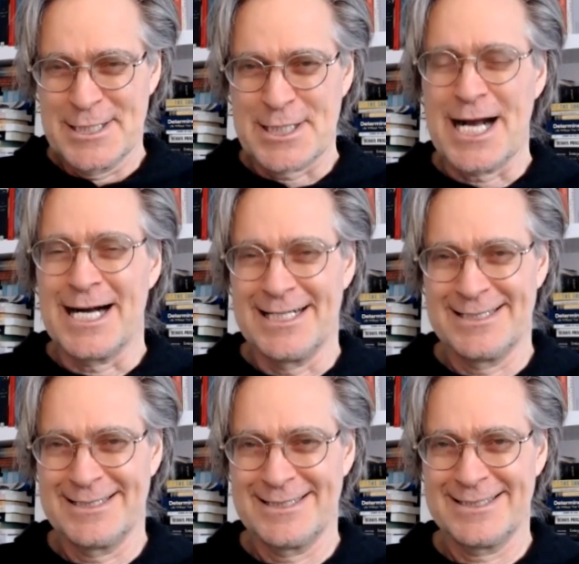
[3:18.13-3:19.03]
Cha.
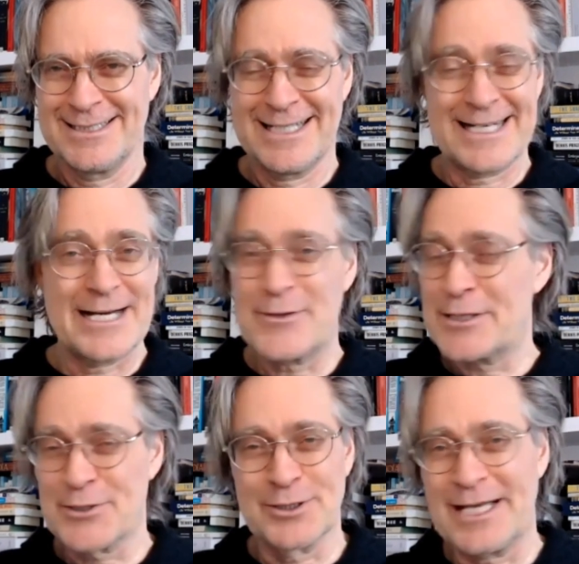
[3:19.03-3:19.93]
And I know
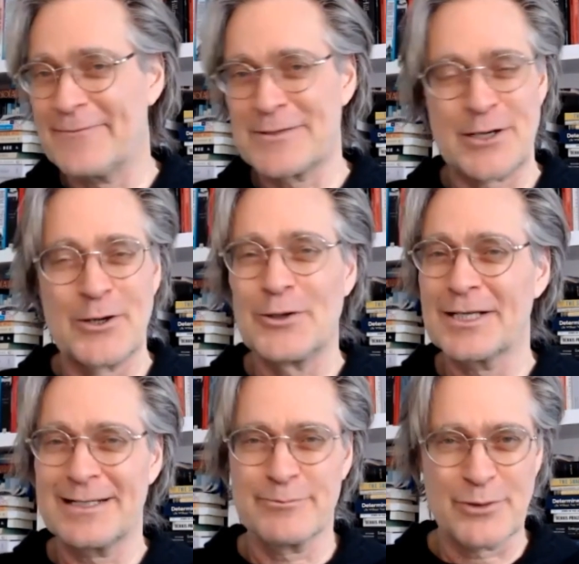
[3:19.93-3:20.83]
that your life is a
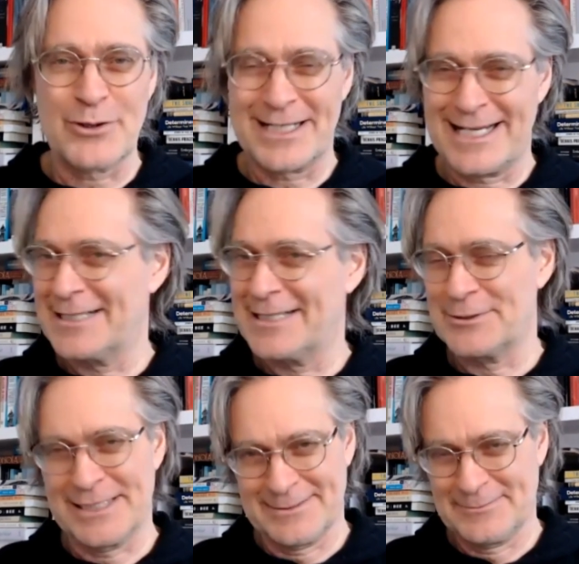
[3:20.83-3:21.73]
holy and broken
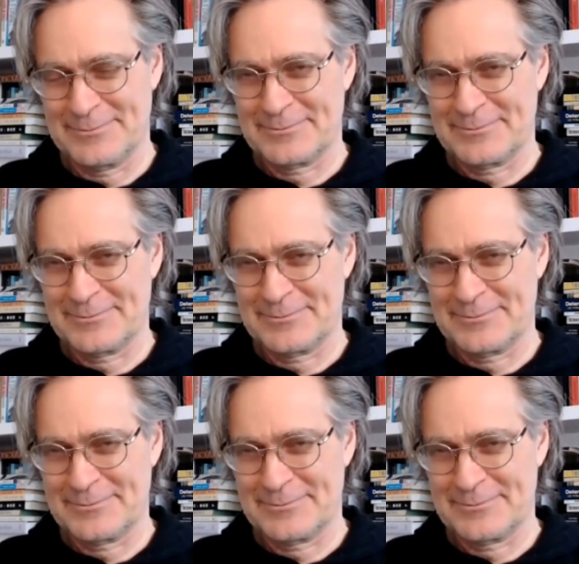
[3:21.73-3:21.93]
hallelujah.